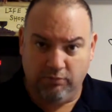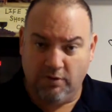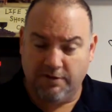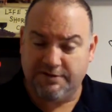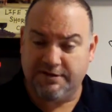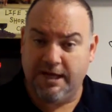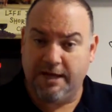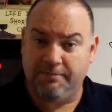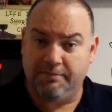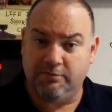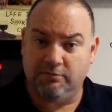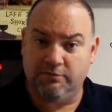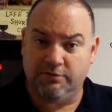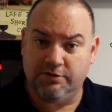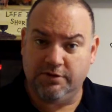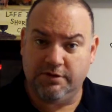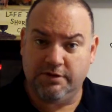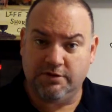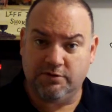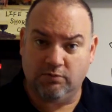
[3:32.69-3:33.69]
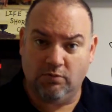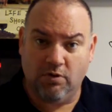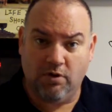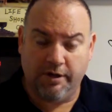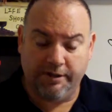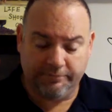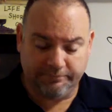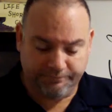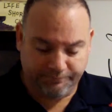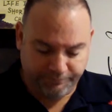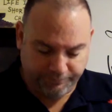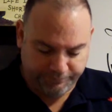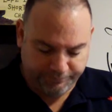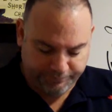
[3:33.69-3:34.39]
what's happened to this wine